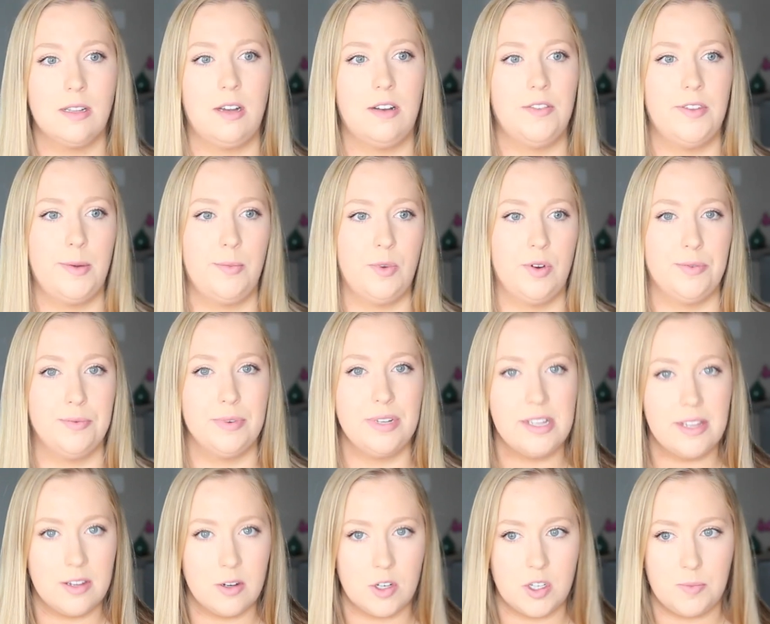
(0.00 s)
A lot of them were
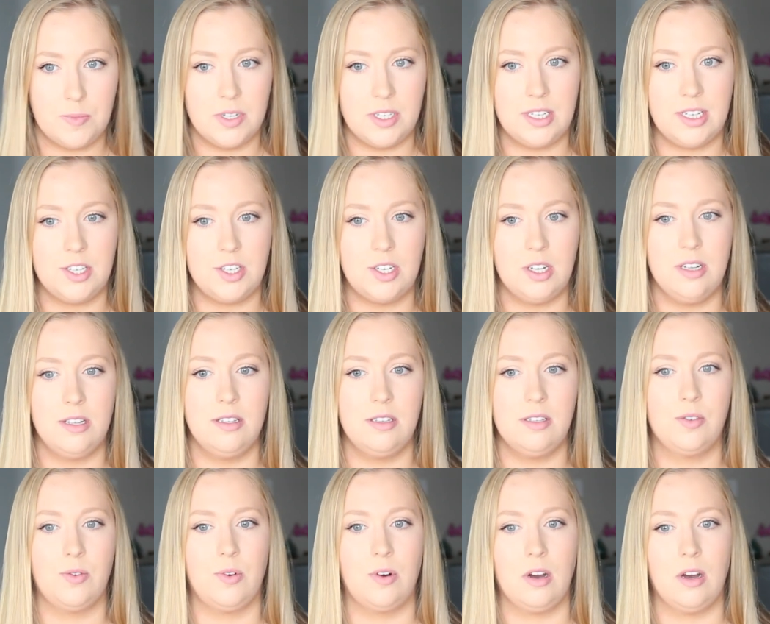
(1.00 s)
research
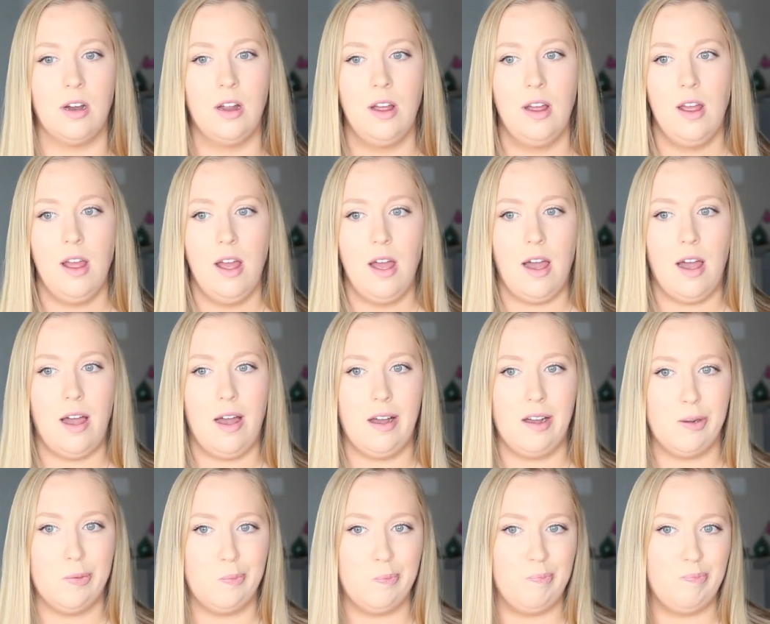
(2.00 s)
positions or
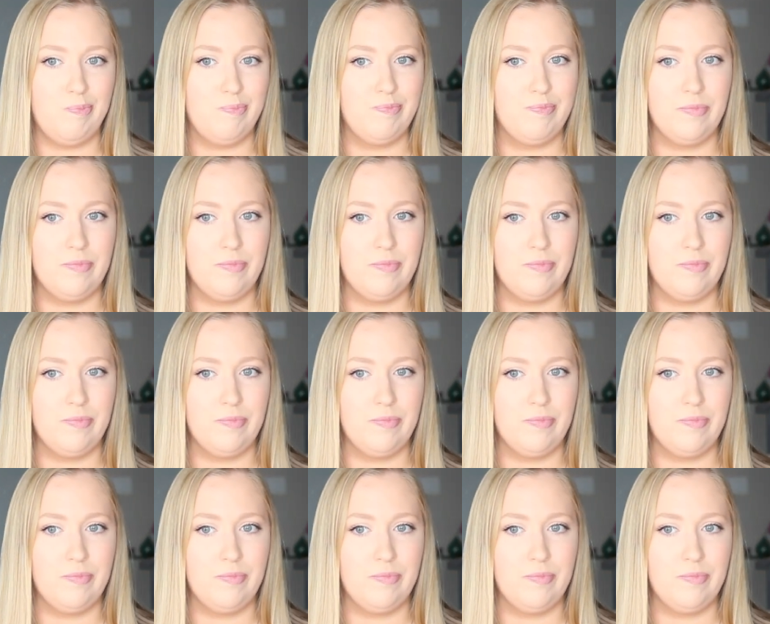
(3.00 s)
um,